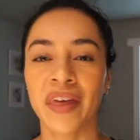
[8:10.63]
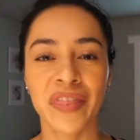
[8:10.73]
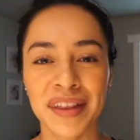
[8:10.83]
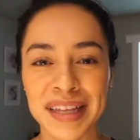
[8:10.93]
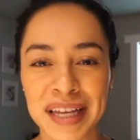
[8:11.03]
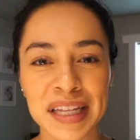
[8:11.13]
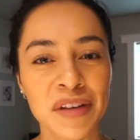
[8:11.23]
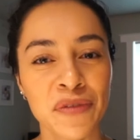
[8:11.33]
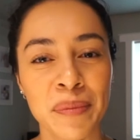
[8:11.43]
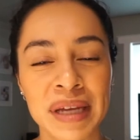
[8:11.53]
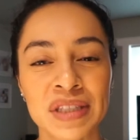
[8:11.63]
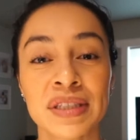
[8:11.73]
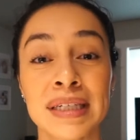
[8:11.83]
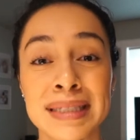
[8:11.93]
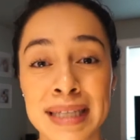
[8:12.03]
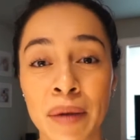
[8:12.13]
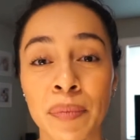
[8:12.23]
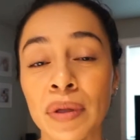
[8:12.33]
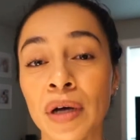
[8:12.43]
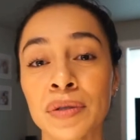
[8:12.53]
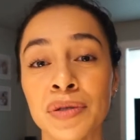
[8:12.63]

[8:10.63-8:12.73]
the link and information is down below